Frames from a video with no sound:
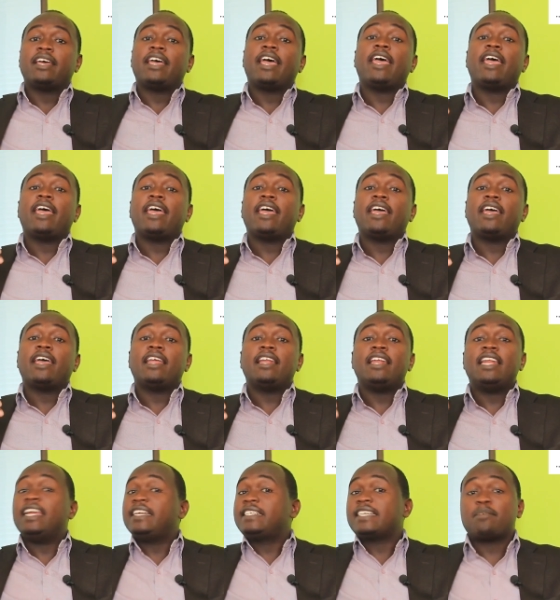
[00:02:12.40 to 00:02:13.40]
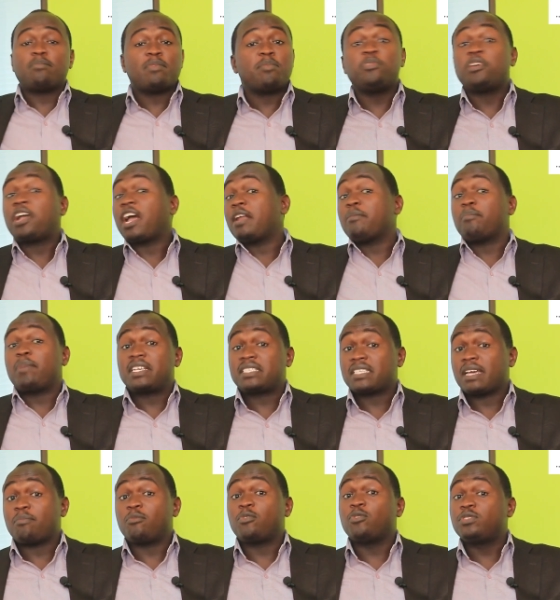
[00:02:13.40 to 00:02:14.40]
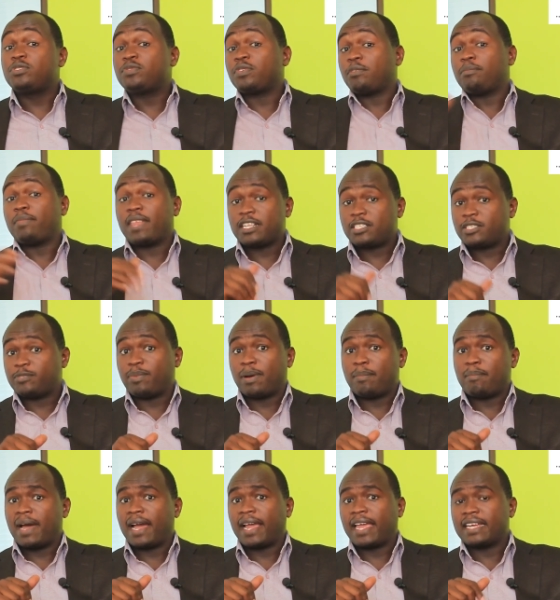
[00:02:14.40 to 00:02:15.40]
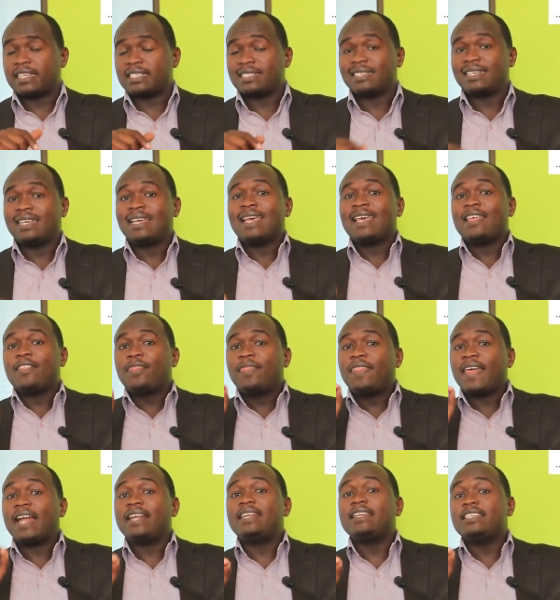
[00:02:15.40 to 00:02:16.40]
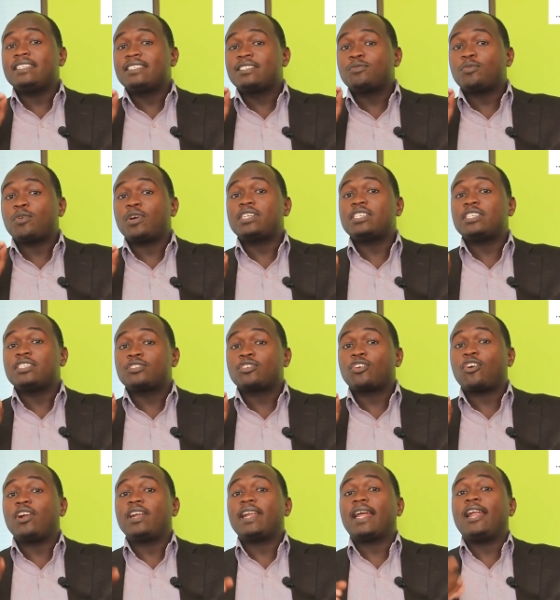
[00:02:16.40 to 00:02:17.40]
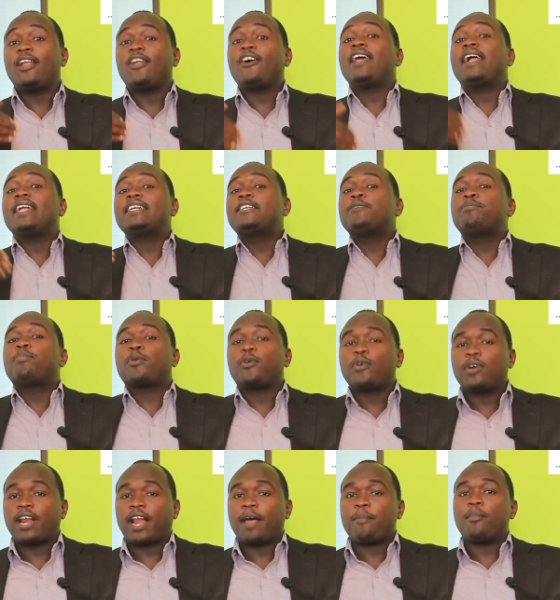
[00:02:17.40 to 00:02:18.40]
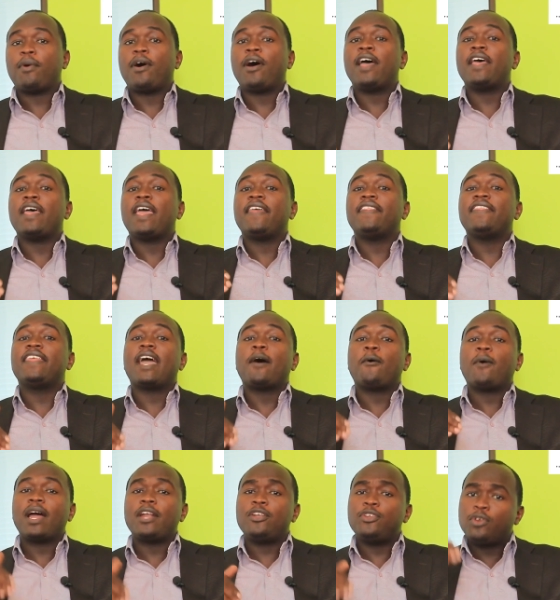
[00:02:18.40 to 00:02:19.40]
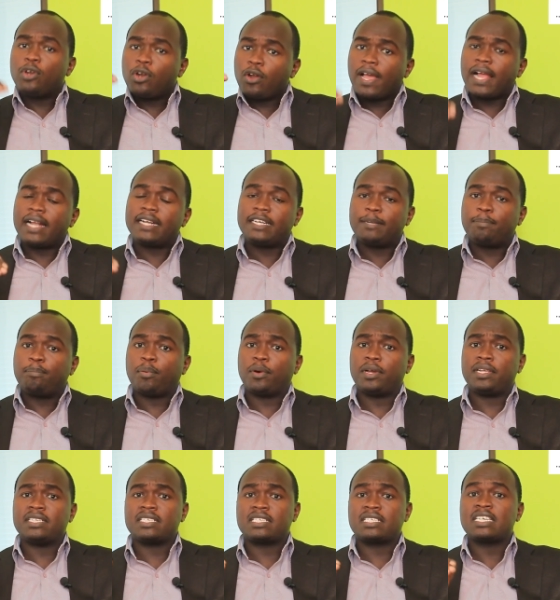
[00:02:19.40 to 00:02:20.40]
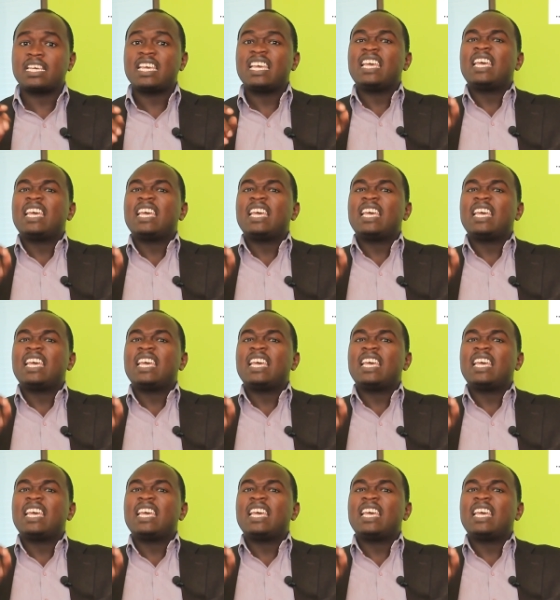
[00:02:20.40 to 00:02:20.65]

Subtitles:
later. Maybe you can buy some goods from that supermarket. That is what is called a loyalty program, and they award you loyalty points.